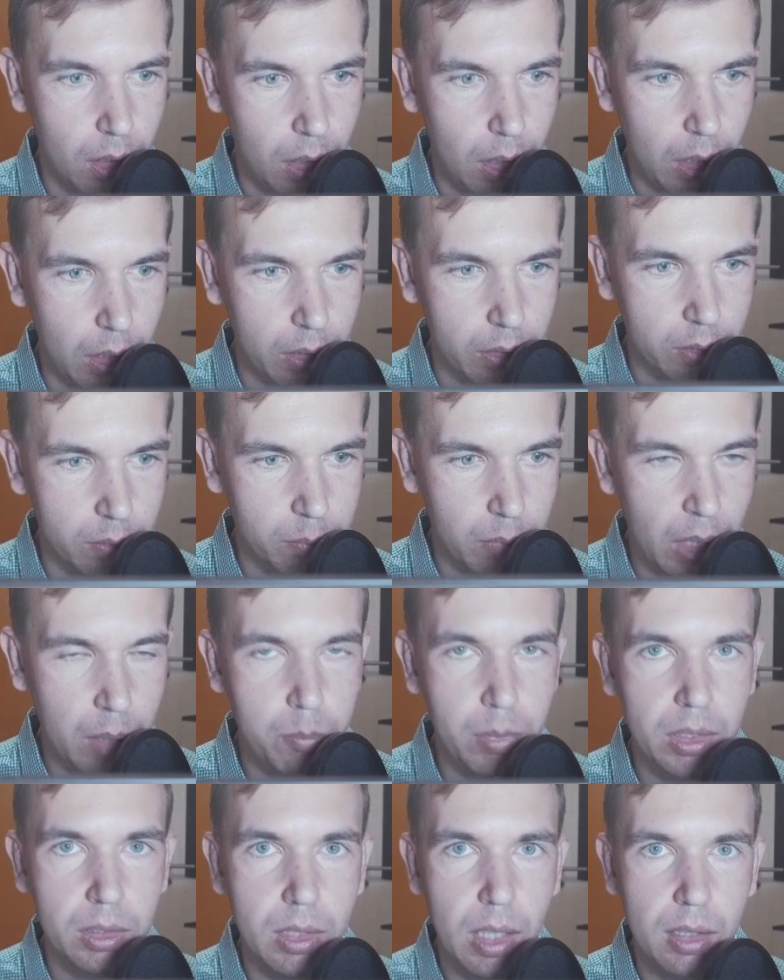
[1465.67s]
And
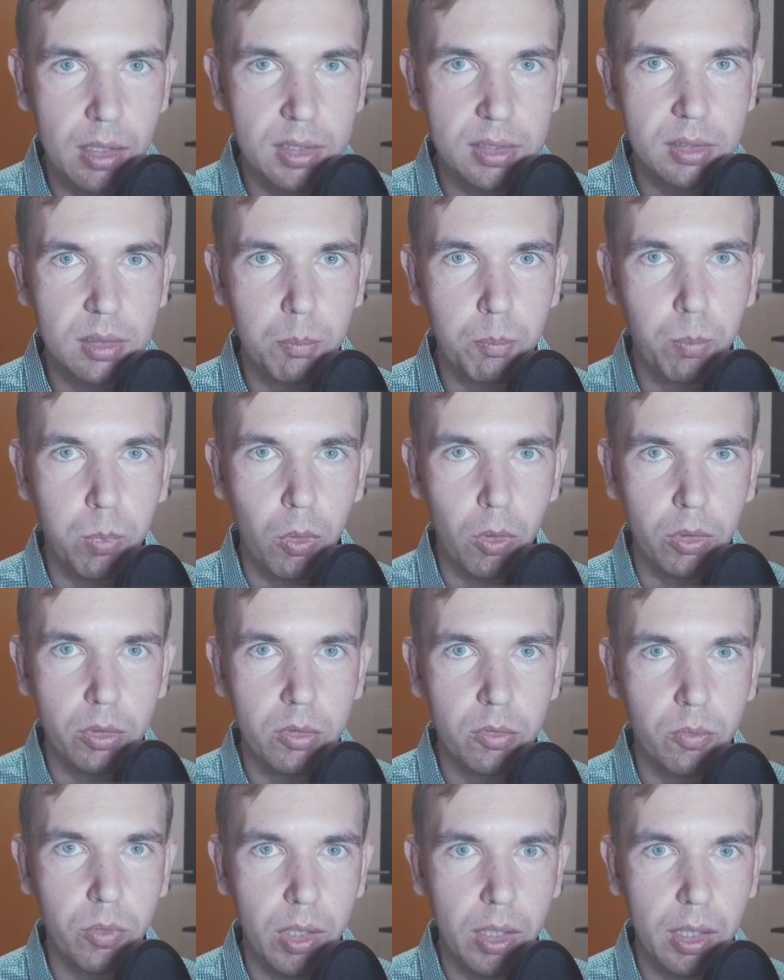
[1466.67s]
maybe that is the
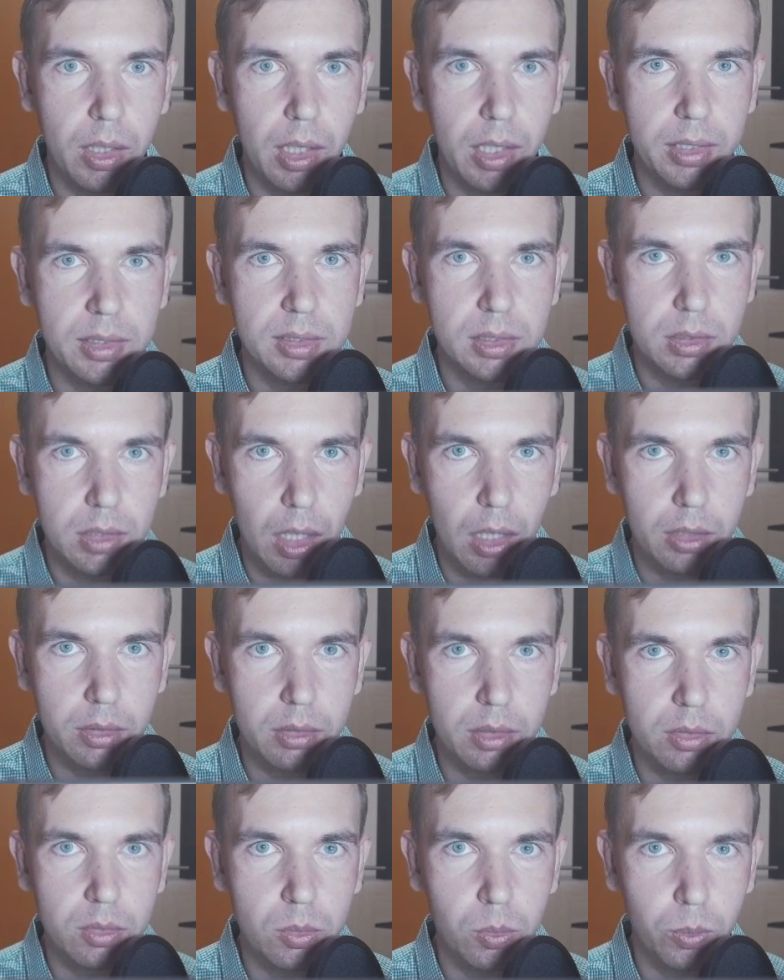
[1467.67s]
point where I
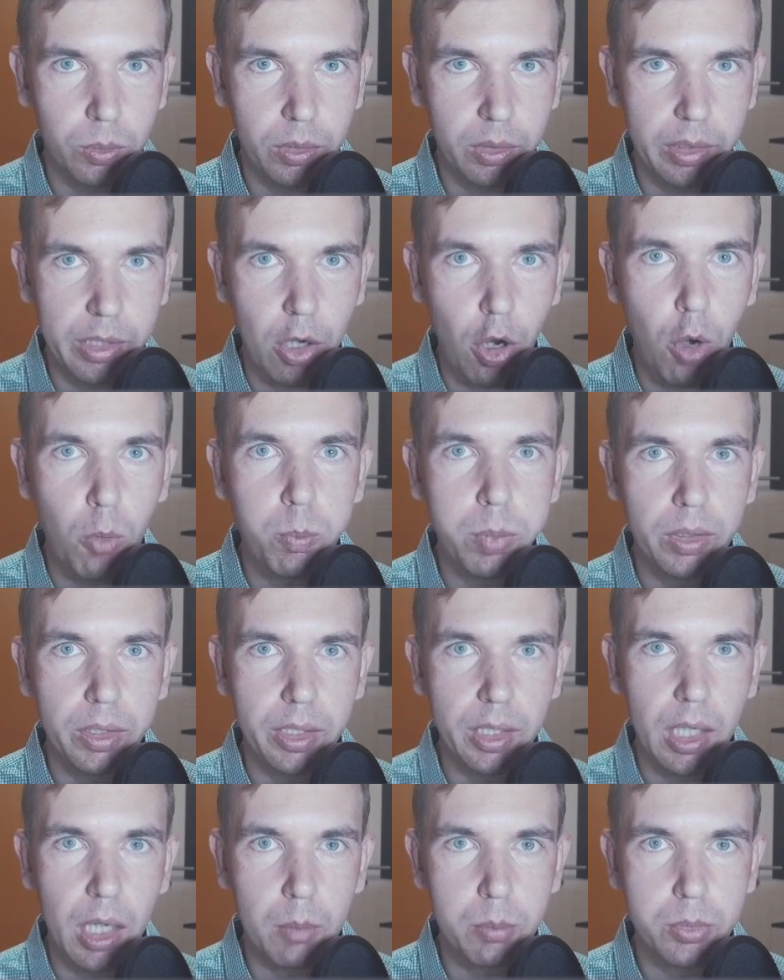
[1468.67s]
started to really
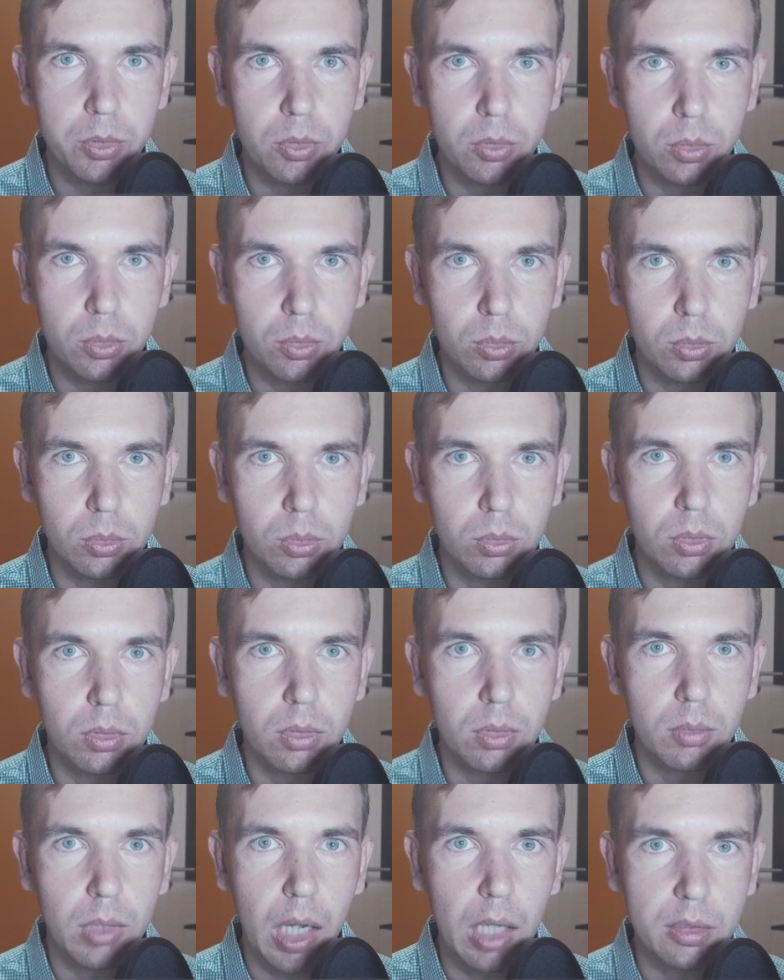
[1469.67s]
opening up to
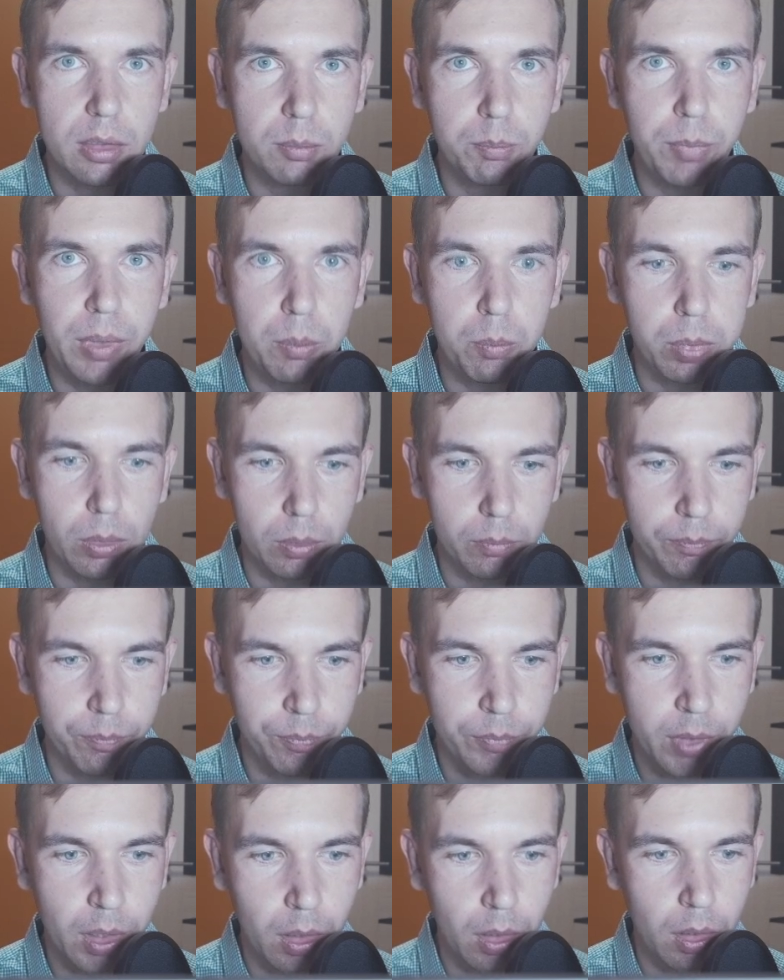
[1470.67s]
other people,
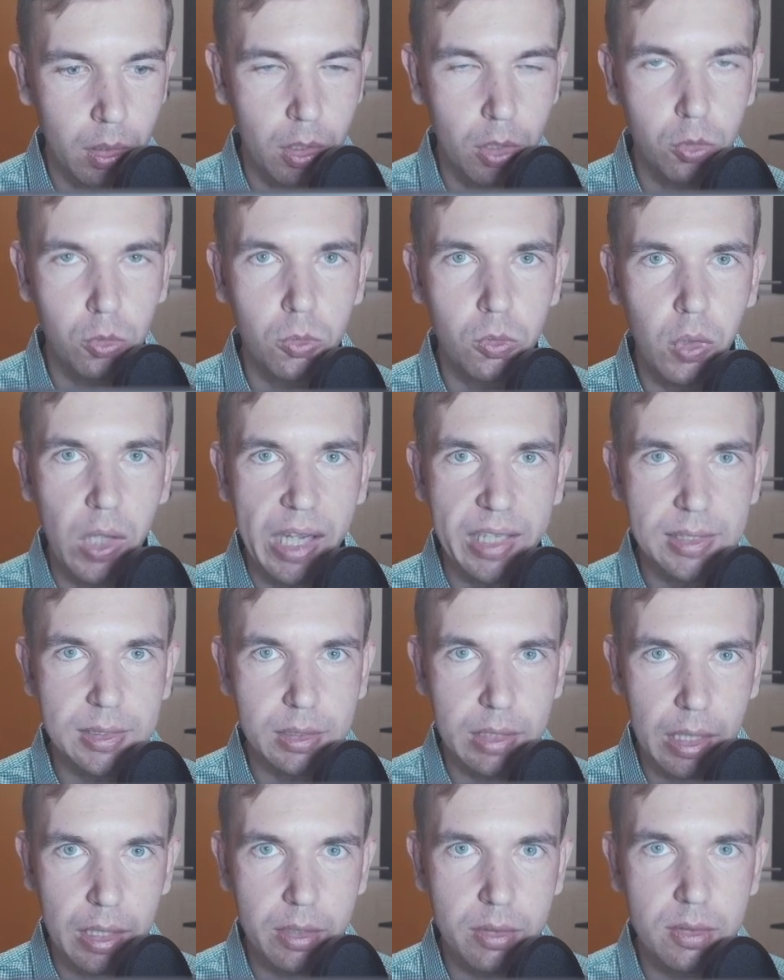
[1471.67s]
to the
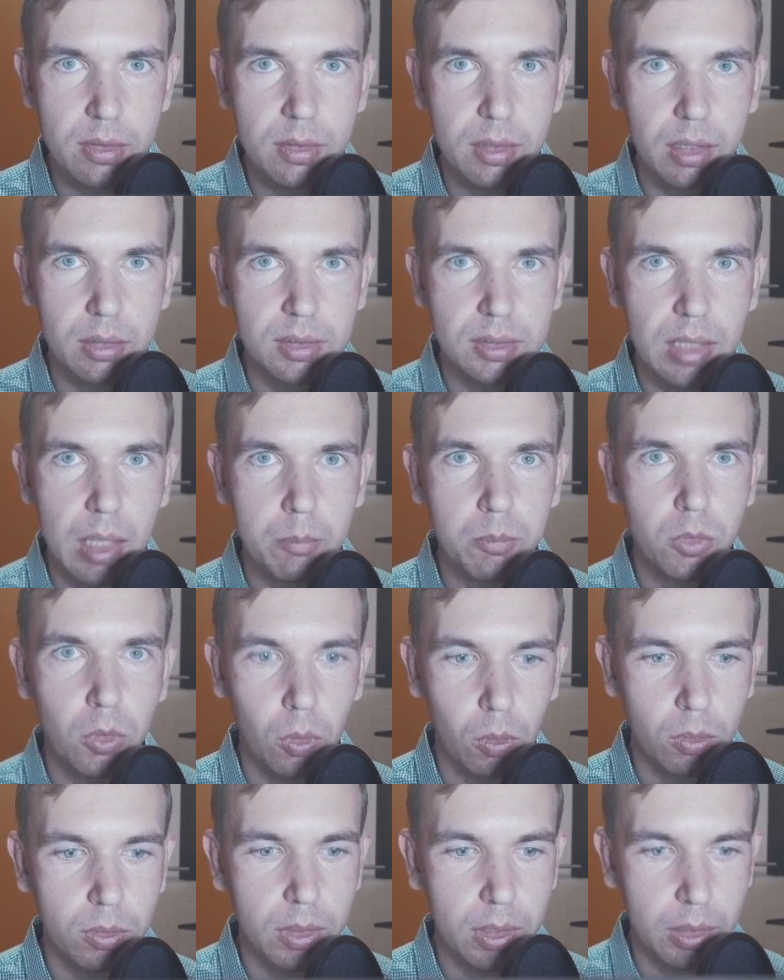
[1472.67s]
extent that some
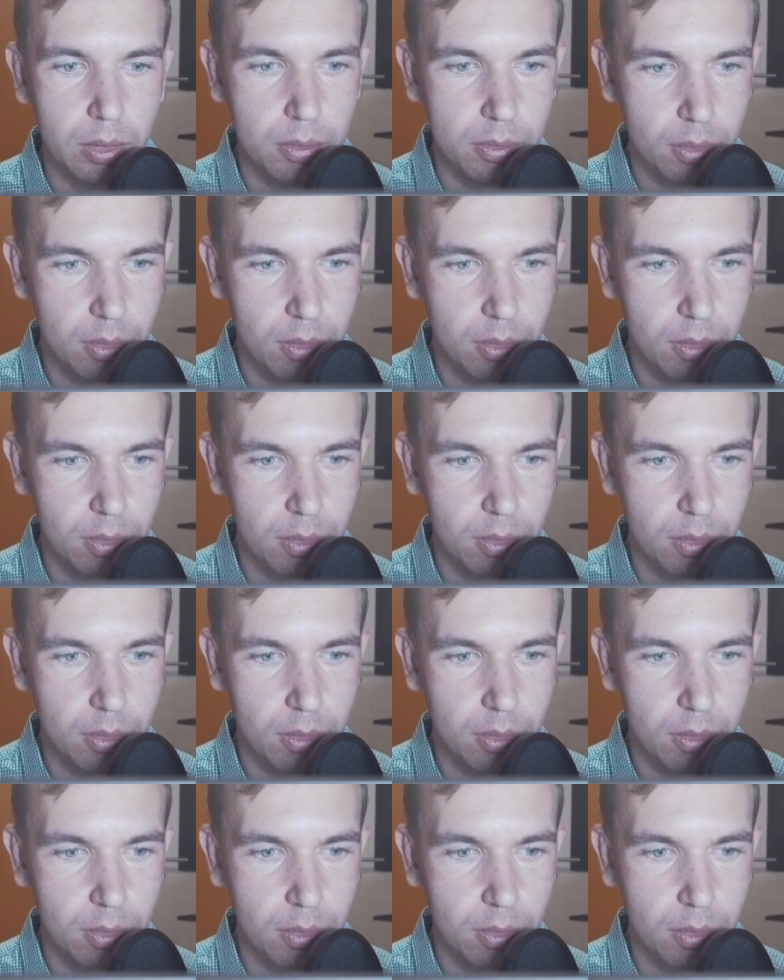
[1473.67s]
thought that